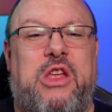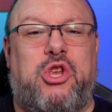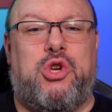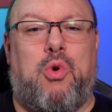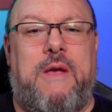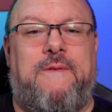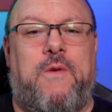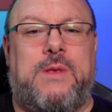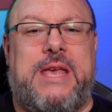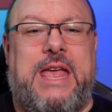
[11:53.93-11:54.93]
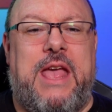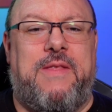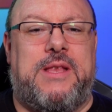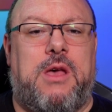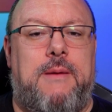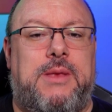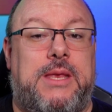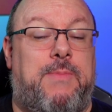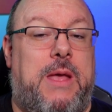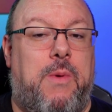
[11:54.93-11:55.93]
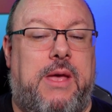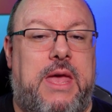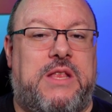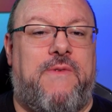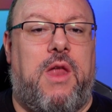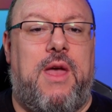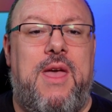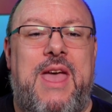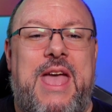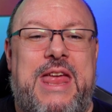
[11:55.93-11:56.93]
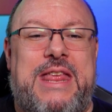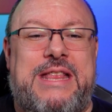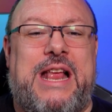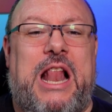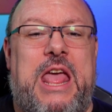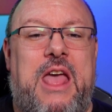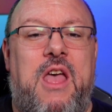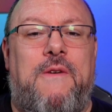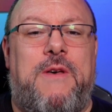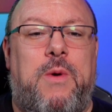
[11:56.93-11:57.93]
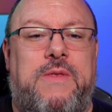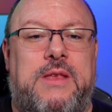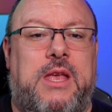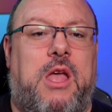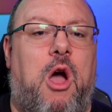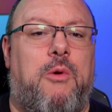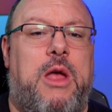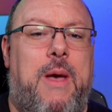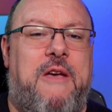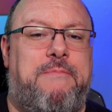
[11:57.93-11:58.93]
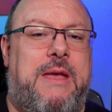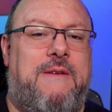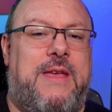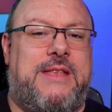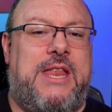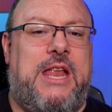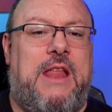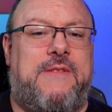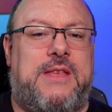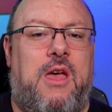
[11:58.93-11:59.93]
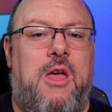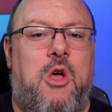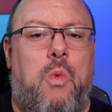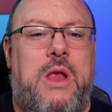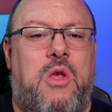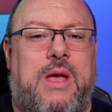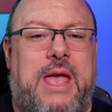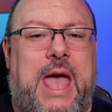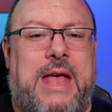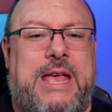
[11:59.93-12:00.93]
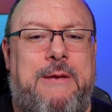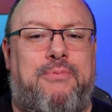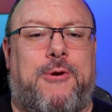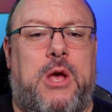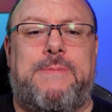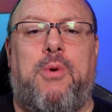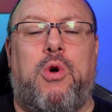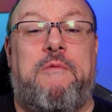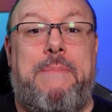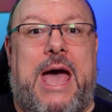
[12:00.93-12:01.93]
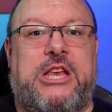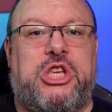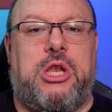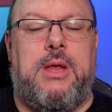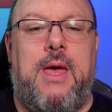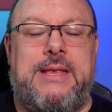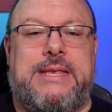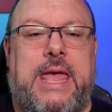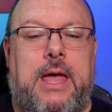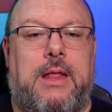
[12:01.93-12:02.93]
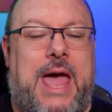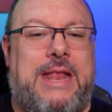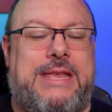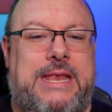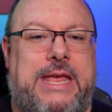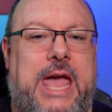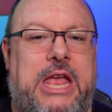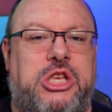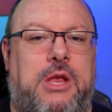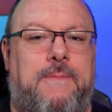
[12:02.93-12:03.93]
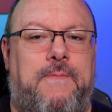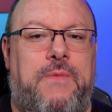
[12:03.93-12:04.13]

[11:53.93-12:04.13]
you to Troy for taking the time to speak with Geeksvana. It is clear that with the Siccario FPV Cine Lifter, we're looking at a product born of passion, skill, and dedication.